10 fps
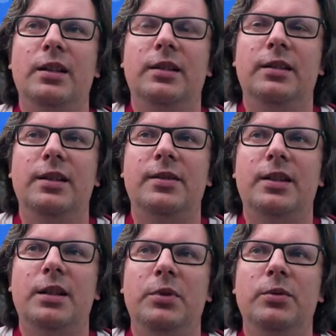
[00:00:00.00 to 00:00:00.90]
This
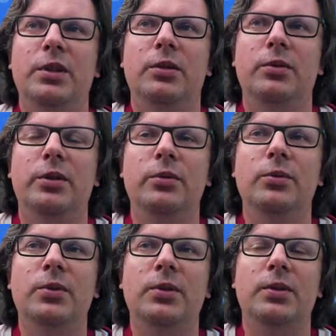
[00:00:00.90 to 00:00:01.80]
time you need to
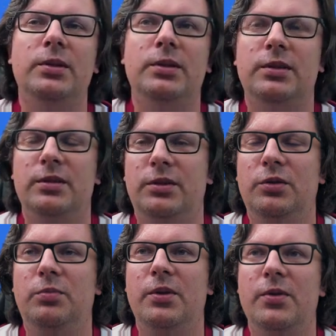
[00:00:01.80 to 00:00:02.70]
use
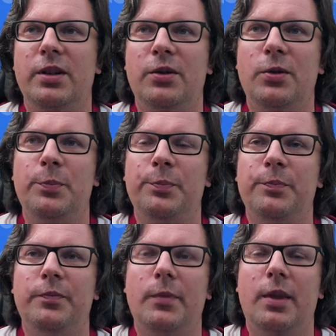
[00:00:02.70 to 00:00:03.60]
2.0,
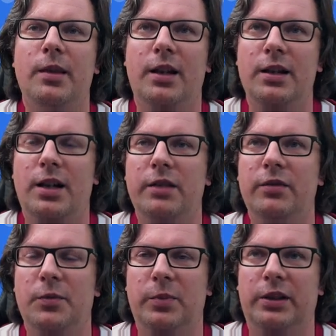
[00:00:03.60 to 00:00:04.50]
and I will
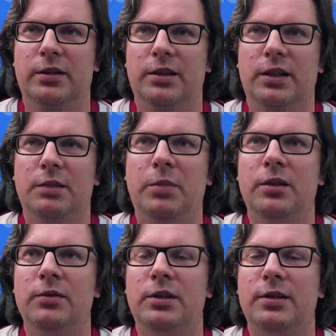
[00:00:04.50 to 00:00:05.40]
speak
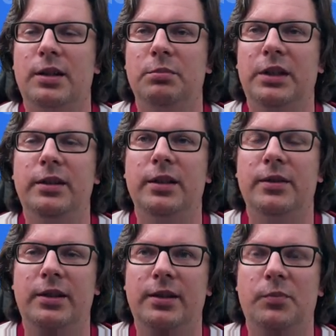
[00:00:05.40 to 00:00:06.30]
about some details
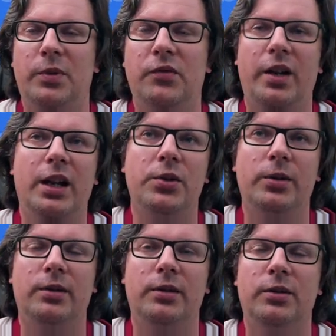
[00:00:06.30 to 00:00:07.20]
in the
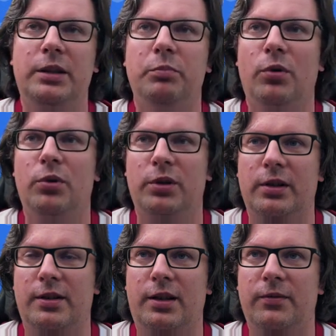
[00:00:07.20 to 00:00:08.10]
specification, the important
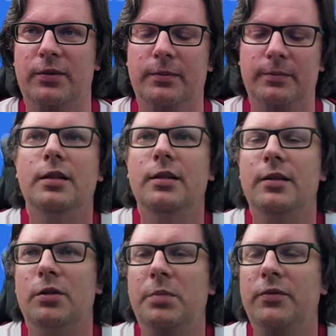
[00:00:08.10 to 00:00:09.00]
stuff.
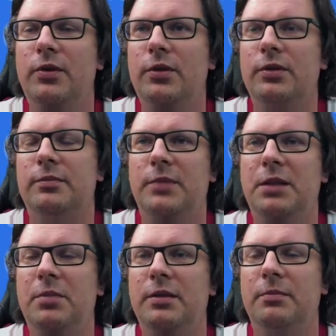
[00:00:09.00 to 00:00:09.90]
So before
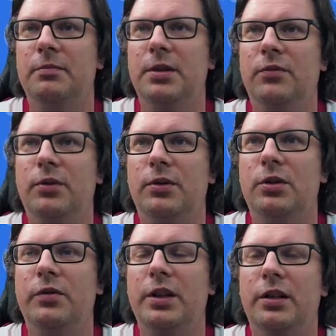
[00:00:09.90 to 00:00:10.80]

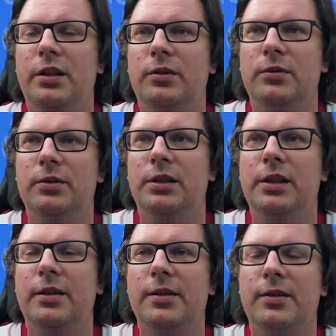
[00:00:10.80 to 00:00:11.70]
going into the
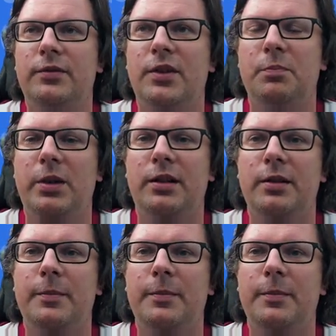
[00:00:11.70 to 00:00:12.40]
details of the spec,